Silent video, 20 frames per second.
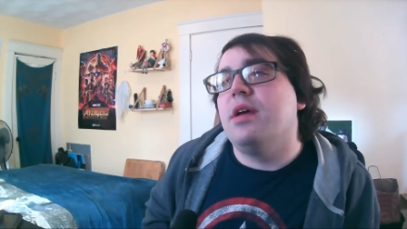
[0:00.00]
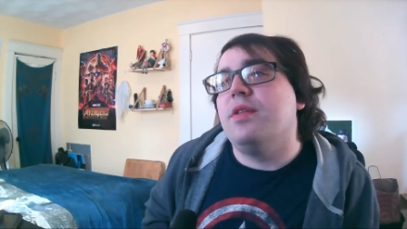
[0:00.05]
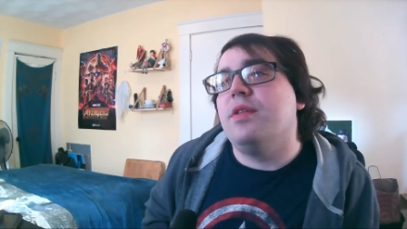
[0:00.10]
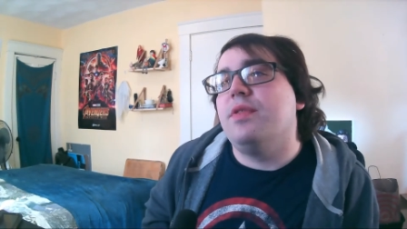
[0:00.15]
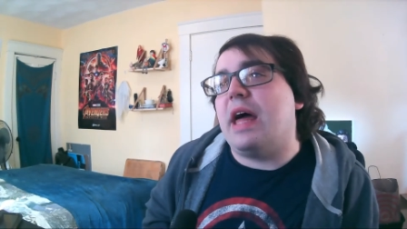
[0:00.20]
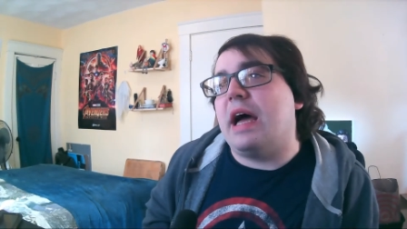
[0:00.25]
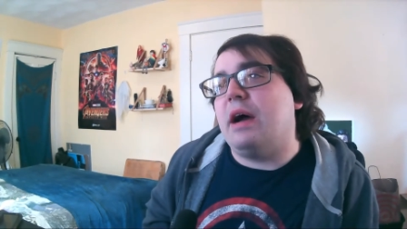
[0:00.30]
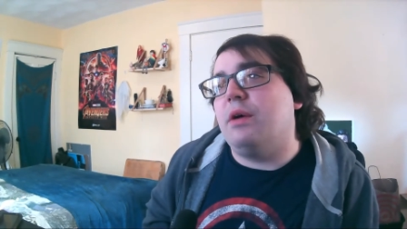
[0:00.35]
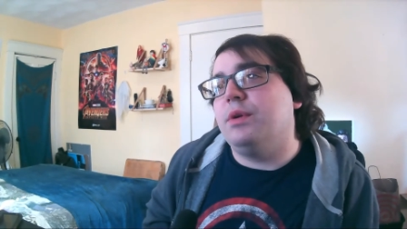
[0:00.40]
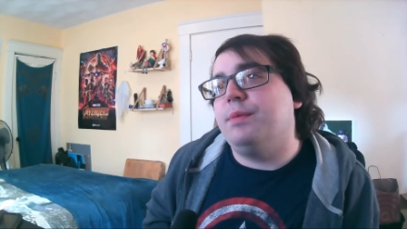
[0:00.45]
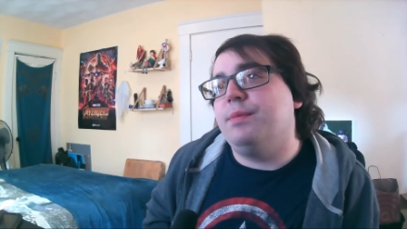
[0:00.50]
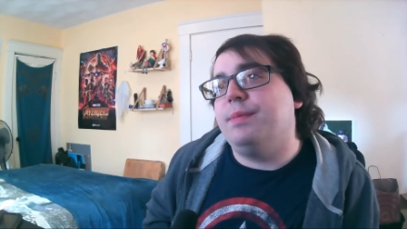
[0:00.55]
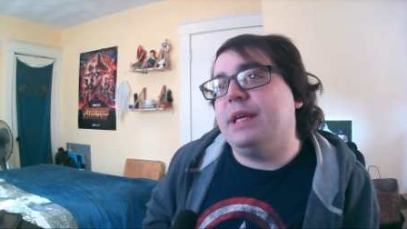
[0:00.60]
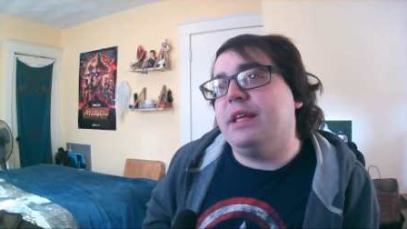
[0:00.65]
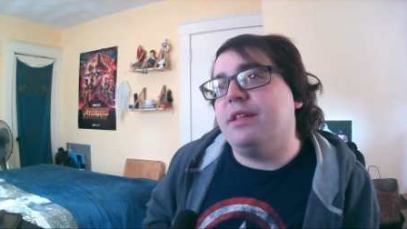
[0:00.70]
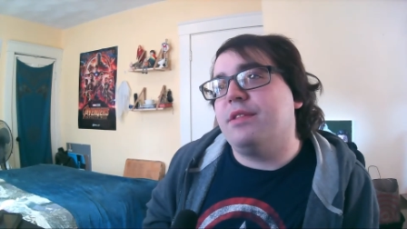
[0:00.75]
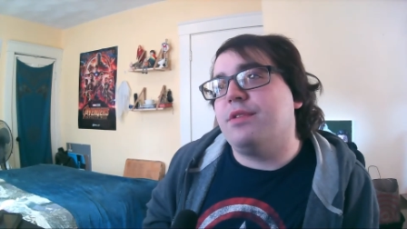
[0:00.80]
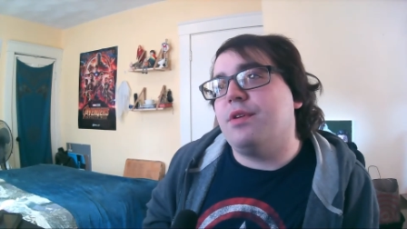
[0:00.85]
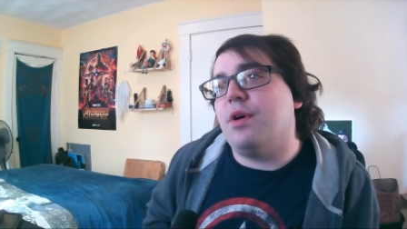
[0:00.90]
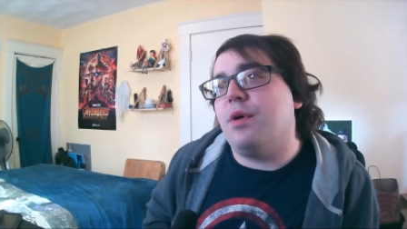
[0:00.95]
That would
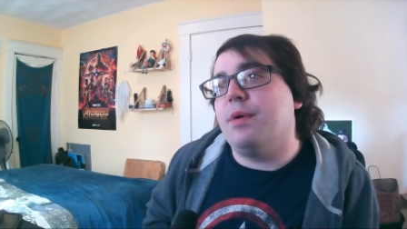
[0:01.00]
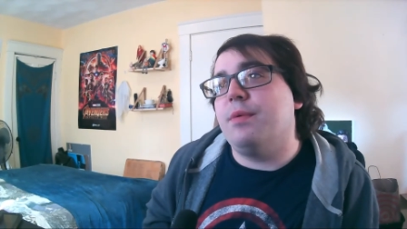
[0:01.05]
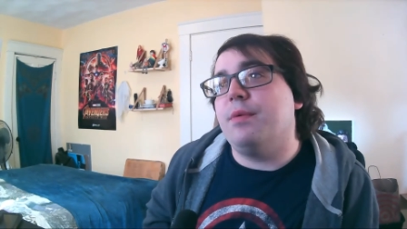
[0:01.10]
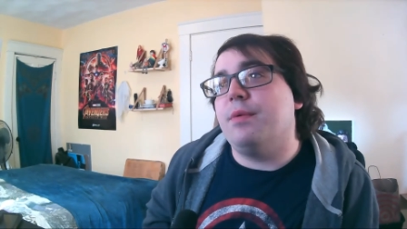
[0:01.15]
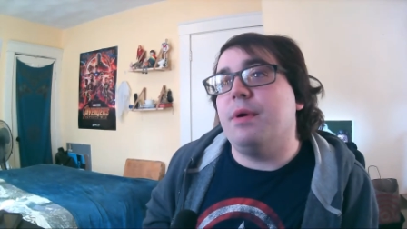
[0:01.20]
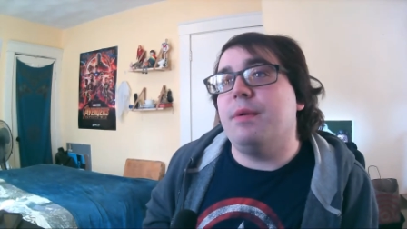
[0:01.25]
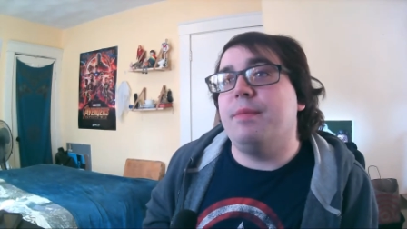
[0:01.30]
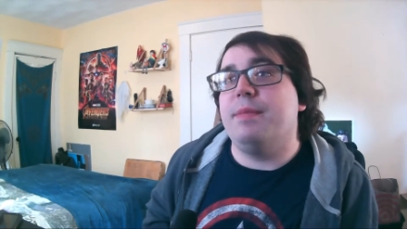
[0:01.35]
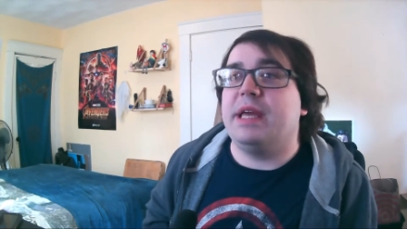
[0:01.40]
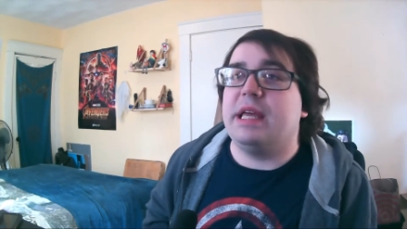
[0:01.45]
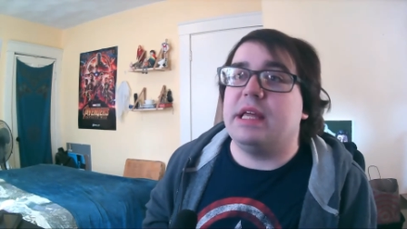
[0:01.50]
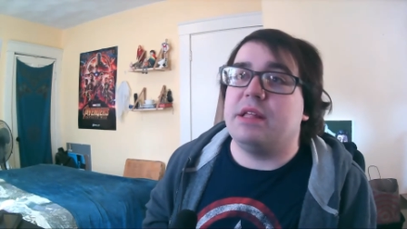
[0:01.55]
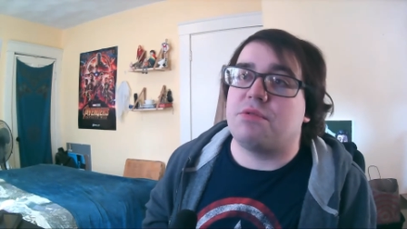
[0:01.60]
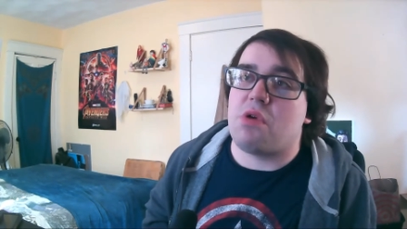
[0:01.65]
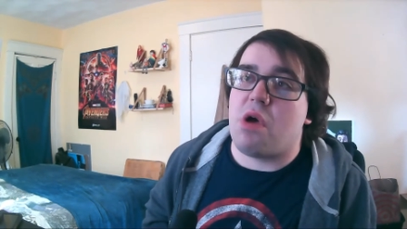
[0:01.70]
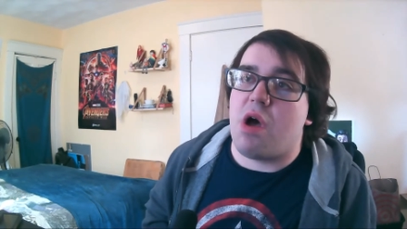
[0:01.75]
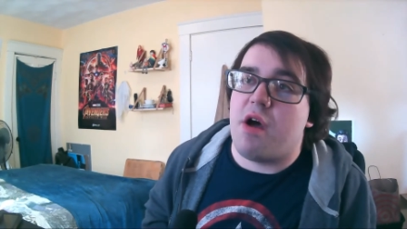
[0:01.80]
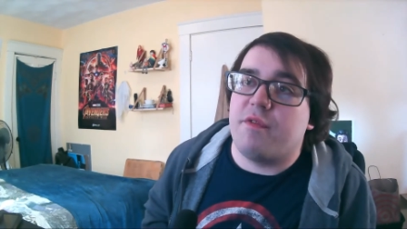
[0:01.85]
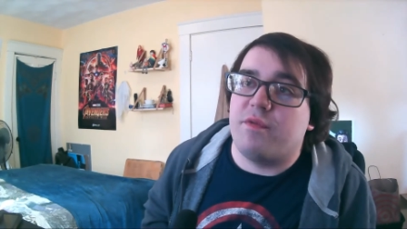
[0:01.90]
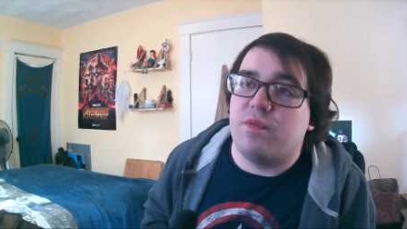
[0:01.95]
be so it begins
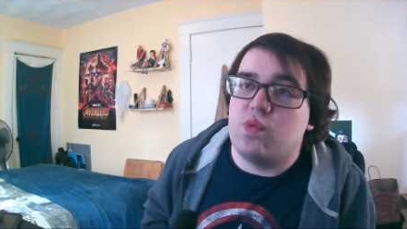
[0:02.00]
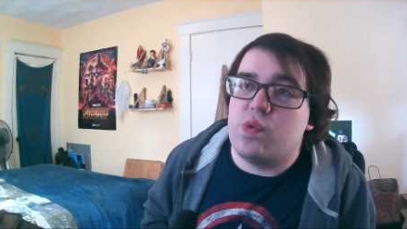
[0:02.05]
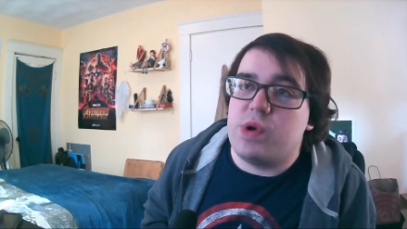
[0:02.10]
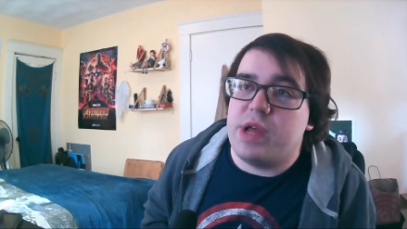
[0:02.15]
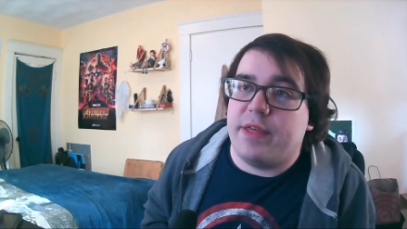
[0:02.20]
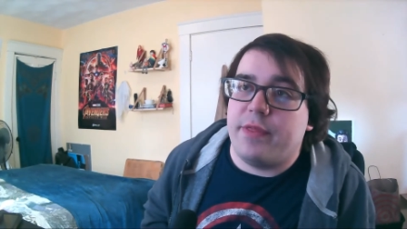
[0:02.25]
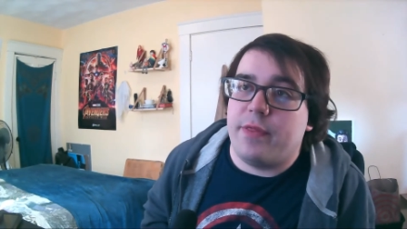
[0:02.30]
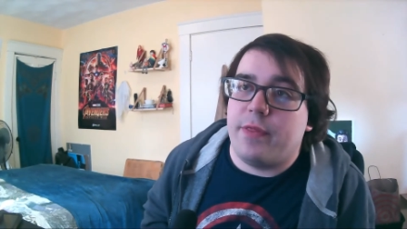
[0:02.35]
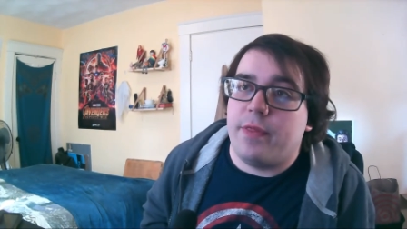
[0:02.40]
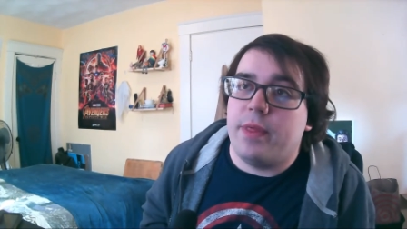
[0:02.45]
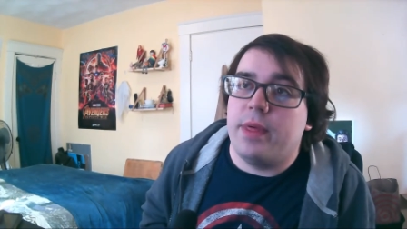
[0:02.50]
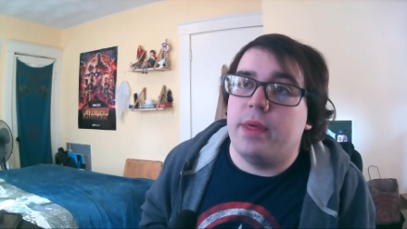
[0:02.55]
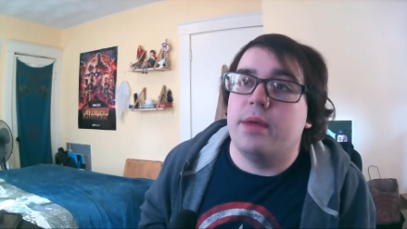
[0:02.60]
off with